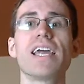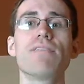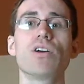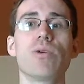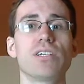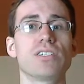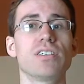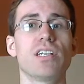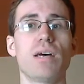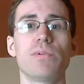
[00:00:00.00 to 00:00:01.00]
they give the question
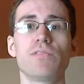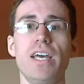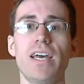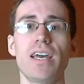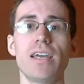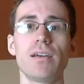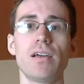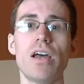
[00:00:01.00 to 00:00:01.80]
the time of day,